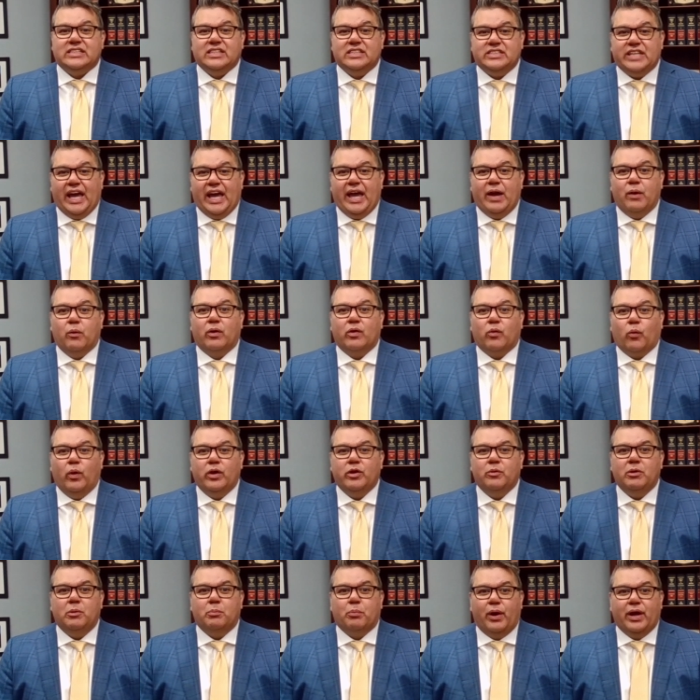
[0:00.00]
and today we're
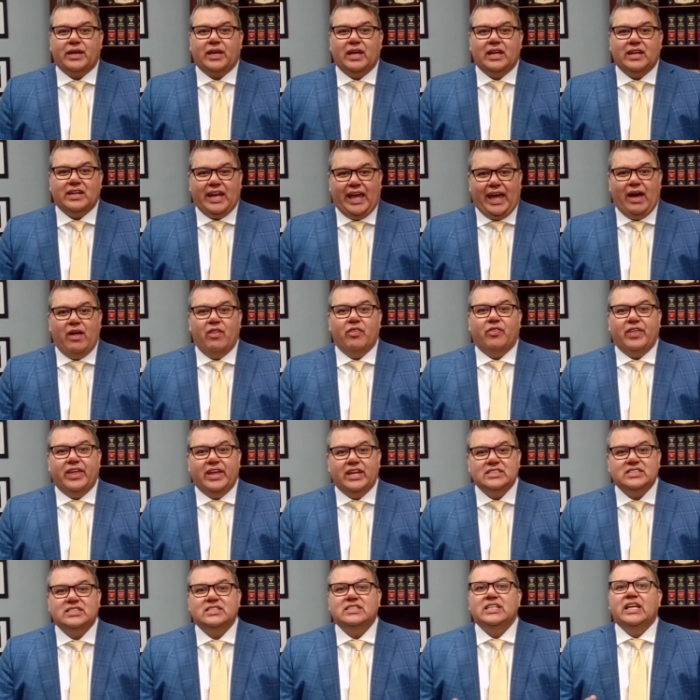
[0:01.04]
going to be breaking down
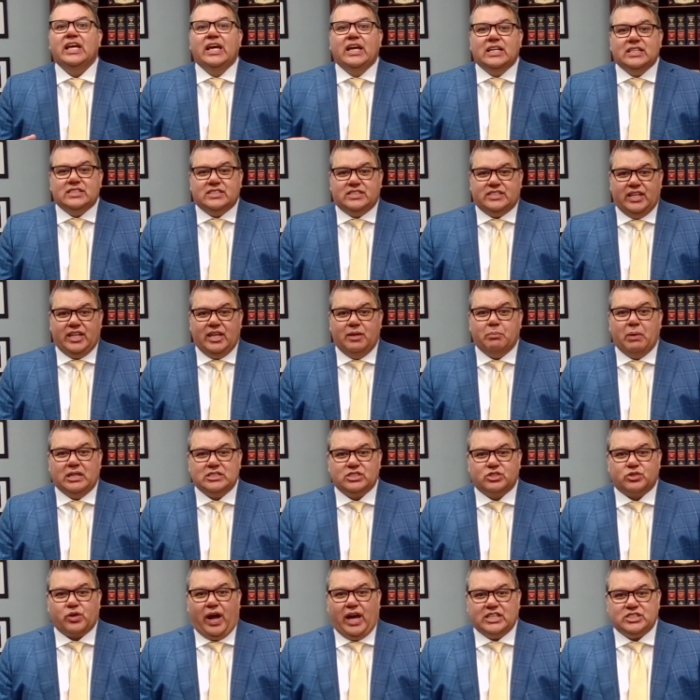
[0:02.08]
this
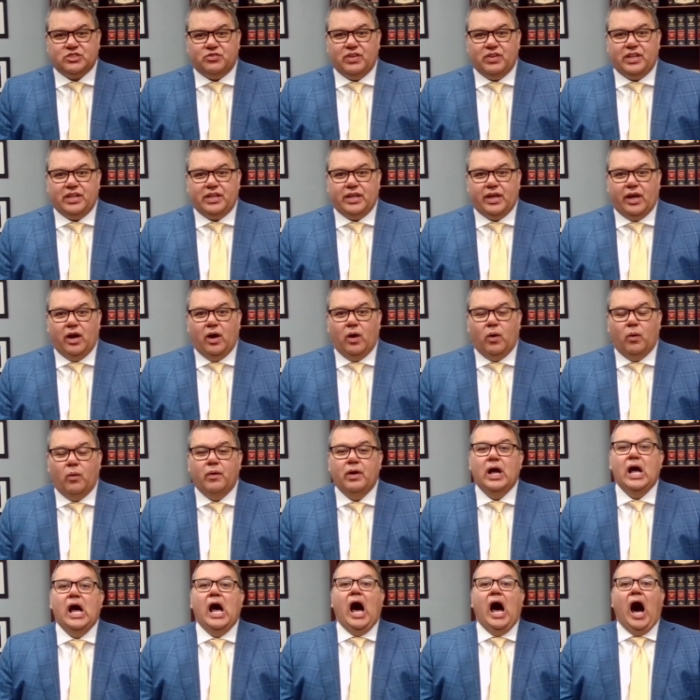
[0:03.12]
city bus crash
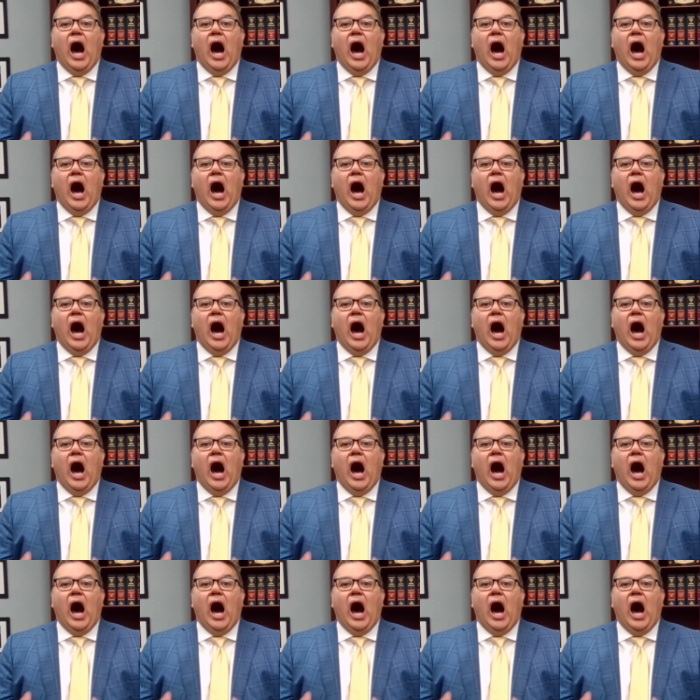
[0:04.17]
video.